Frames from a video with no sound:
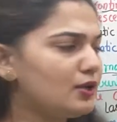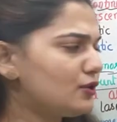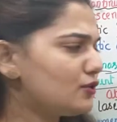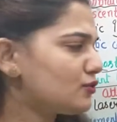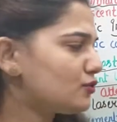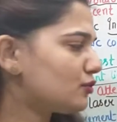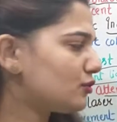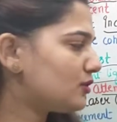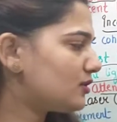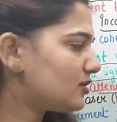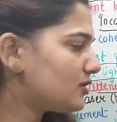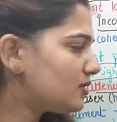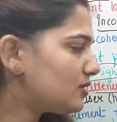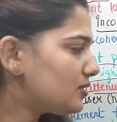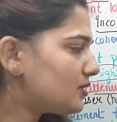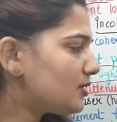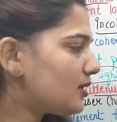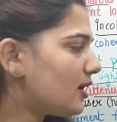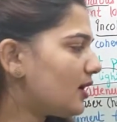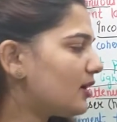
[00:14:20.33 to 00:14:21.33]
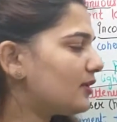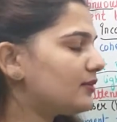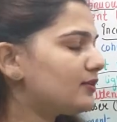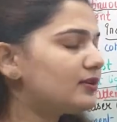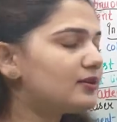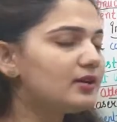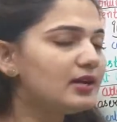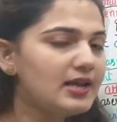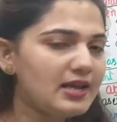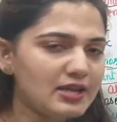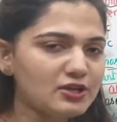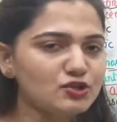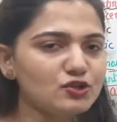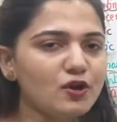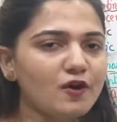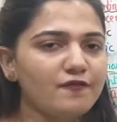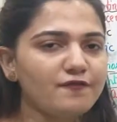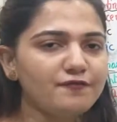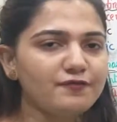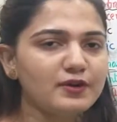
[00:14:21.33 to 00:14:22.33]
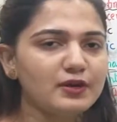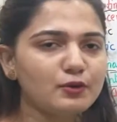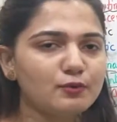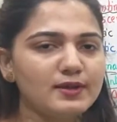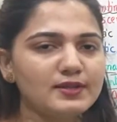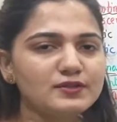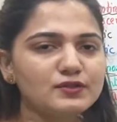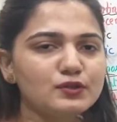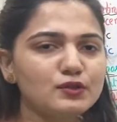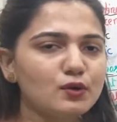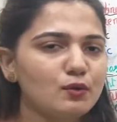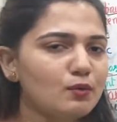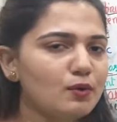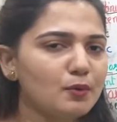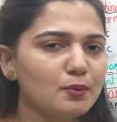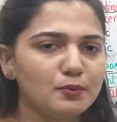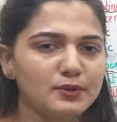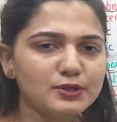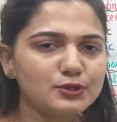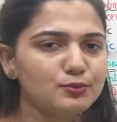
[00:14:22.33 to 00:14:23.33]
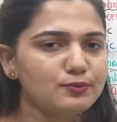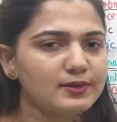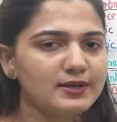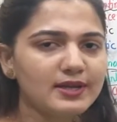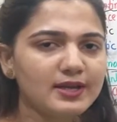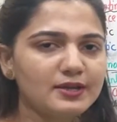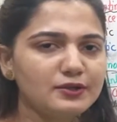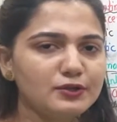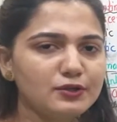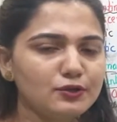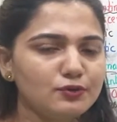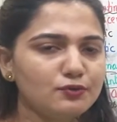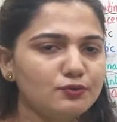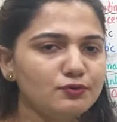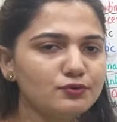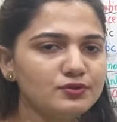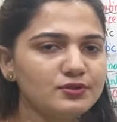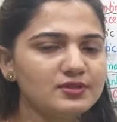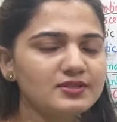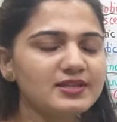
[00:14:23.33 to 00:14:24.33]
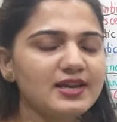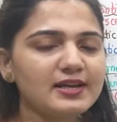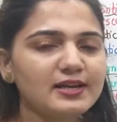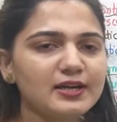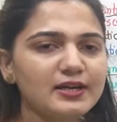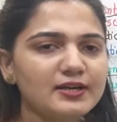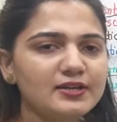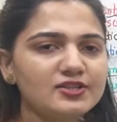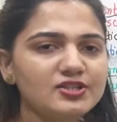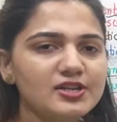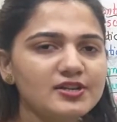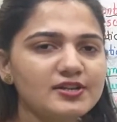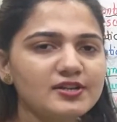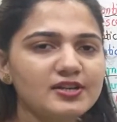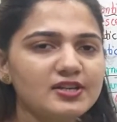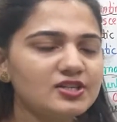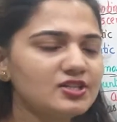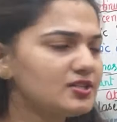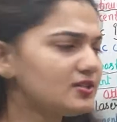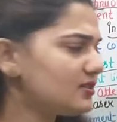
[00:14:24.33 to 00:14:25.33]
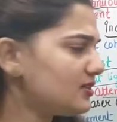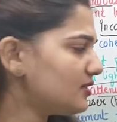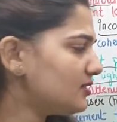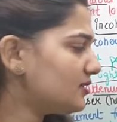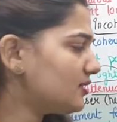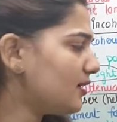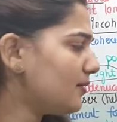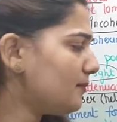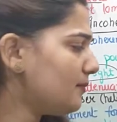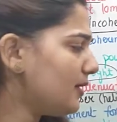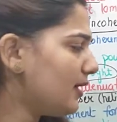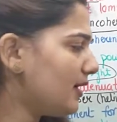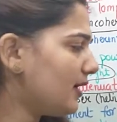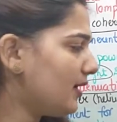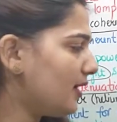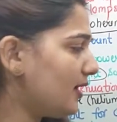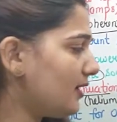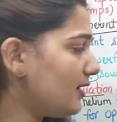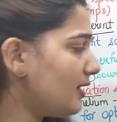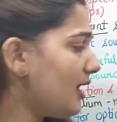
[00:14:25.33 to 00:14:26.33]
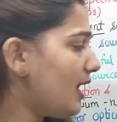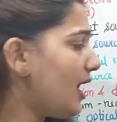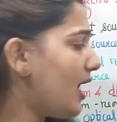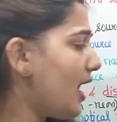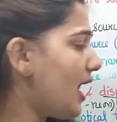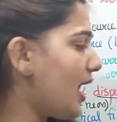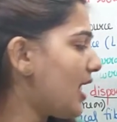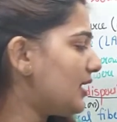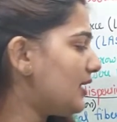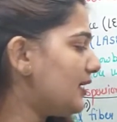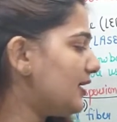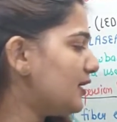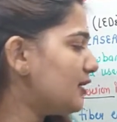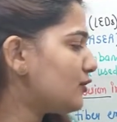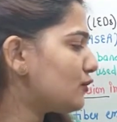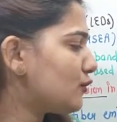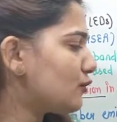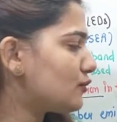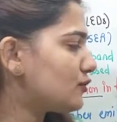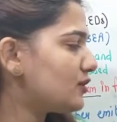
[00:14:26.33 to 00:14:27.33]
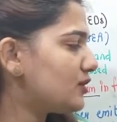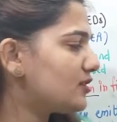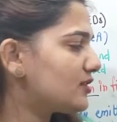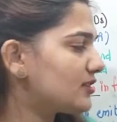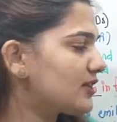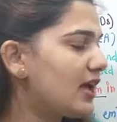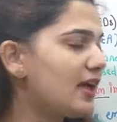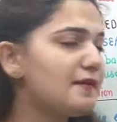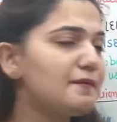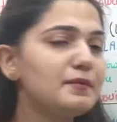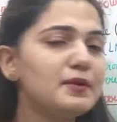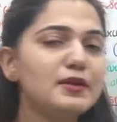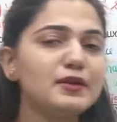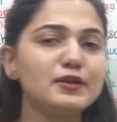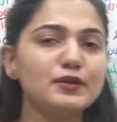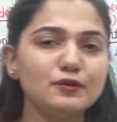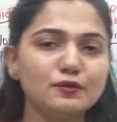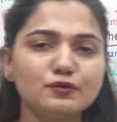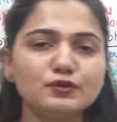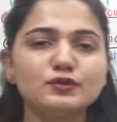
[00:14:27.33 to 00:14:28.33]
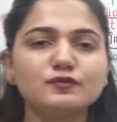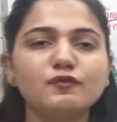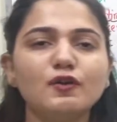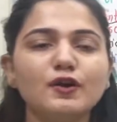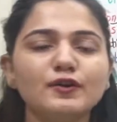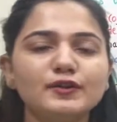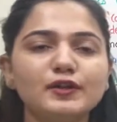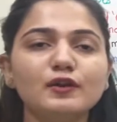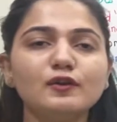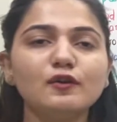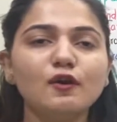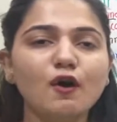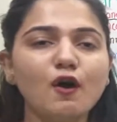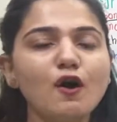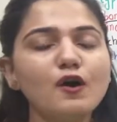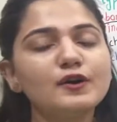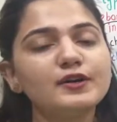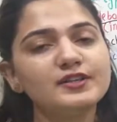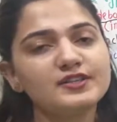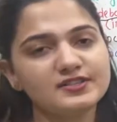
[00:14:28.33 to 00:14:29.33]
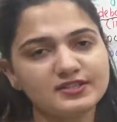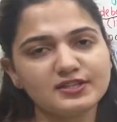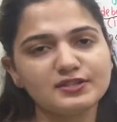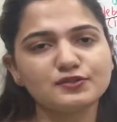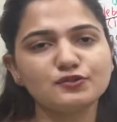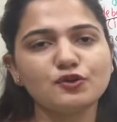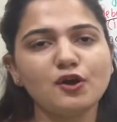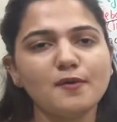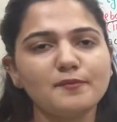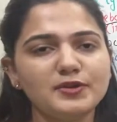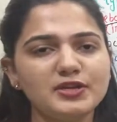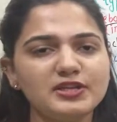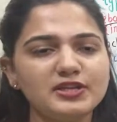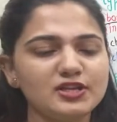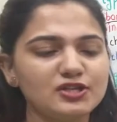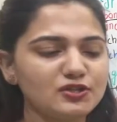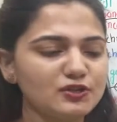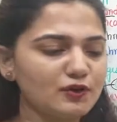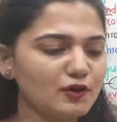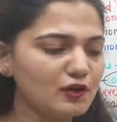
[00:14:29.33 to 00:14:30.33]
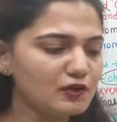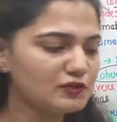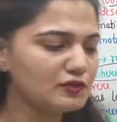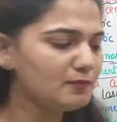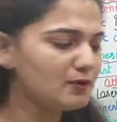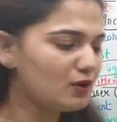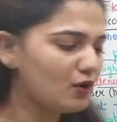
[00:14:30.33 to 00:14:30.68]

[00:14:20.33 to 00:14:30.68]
So this is a range of frequency over which we can use the second generation system. Here, LED sources can be used for the long distance communication also,